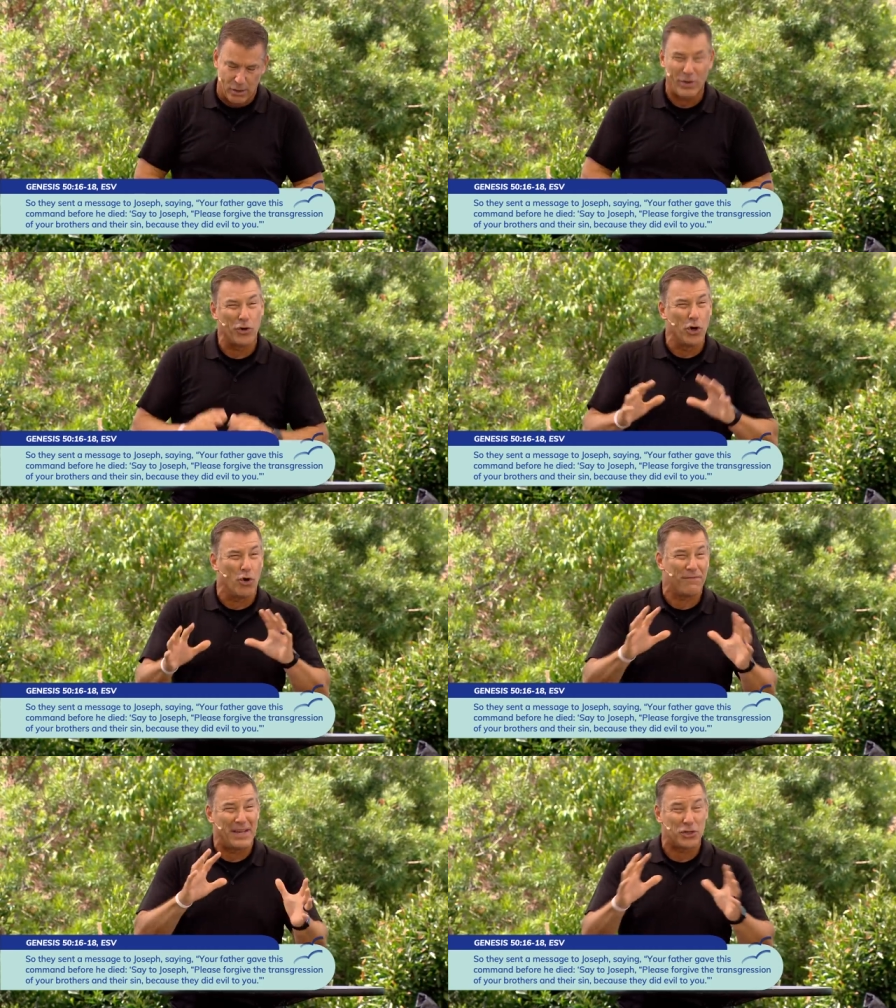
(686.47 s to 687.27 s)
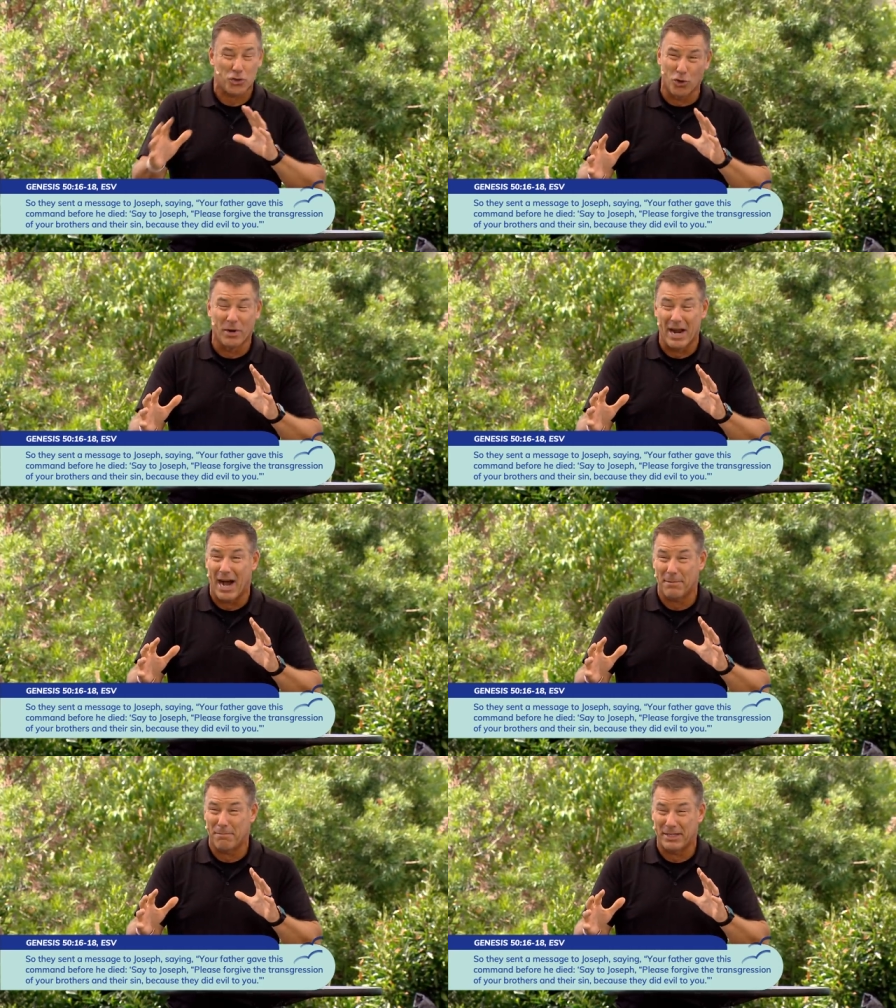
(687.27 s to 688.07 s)
We don't know if that's true or
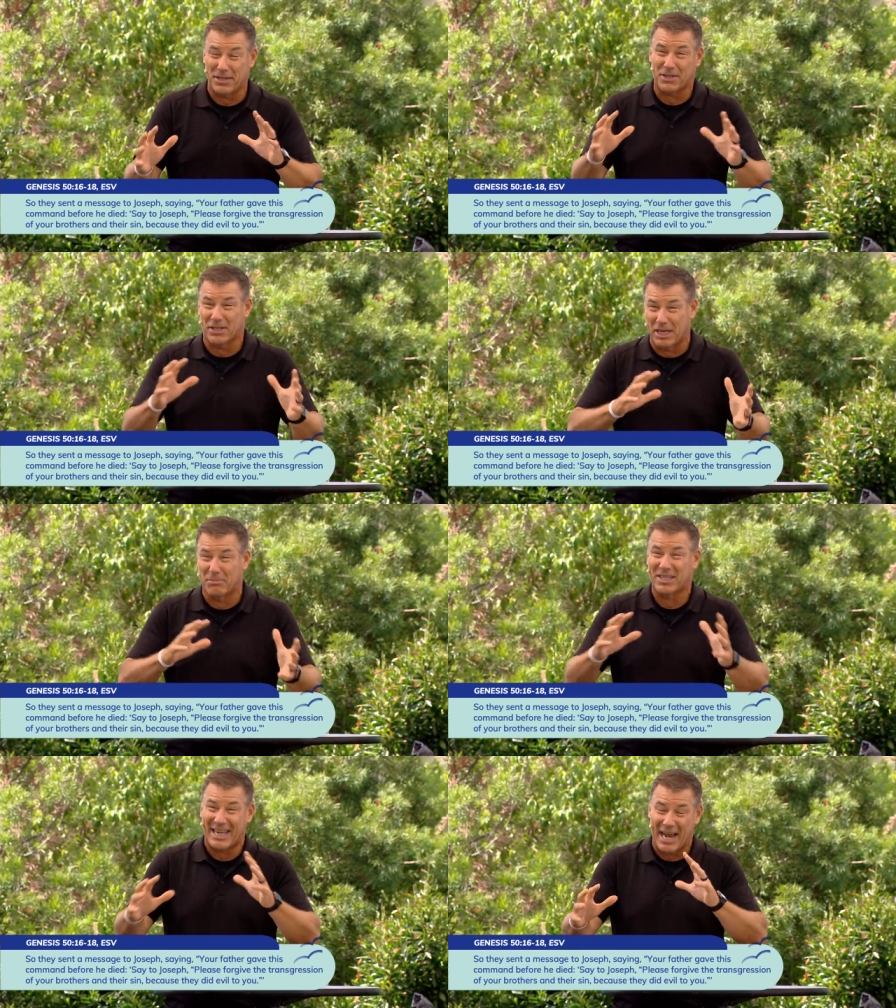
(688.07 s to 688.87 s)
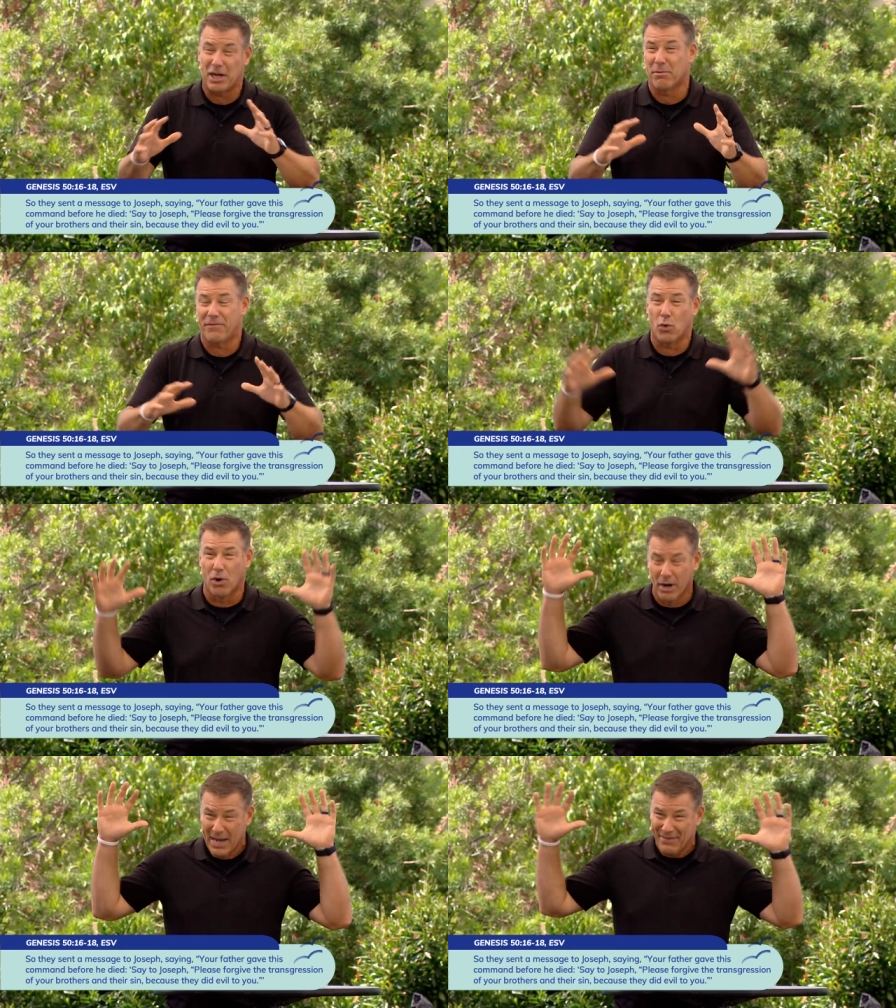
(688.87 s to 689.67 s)
not, but this is them standing
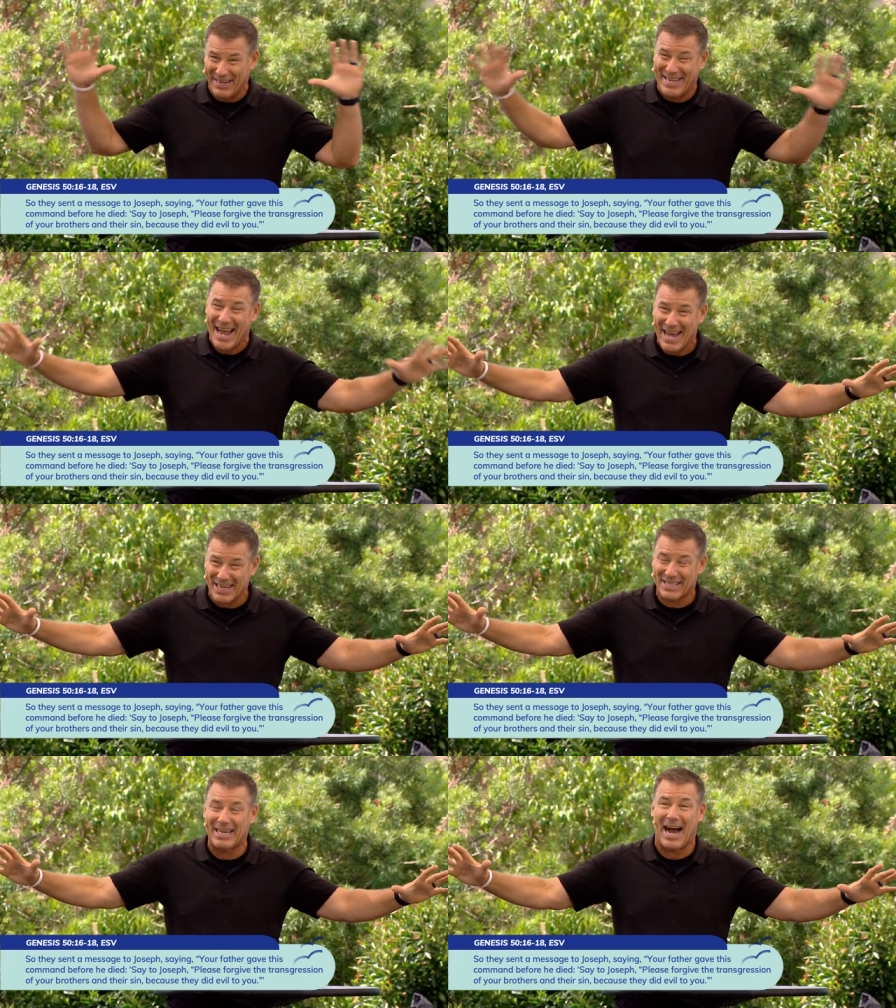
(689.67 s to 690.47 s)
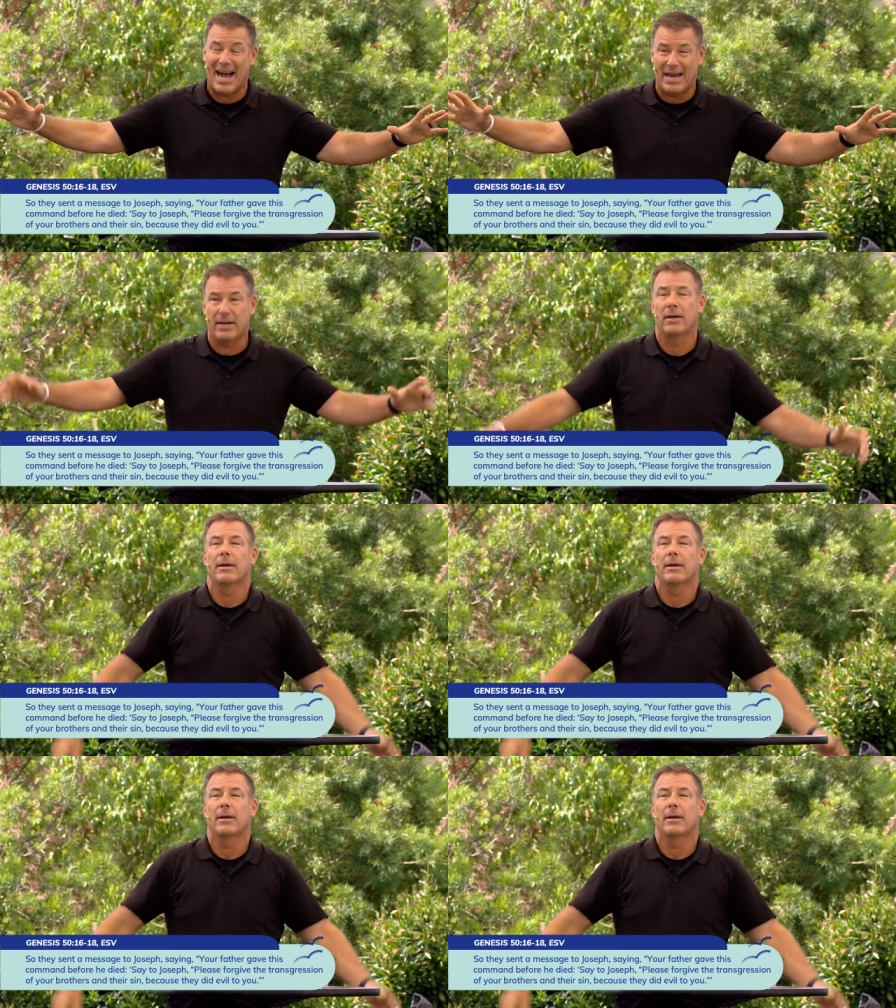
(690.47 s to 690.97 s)
before the dad has died,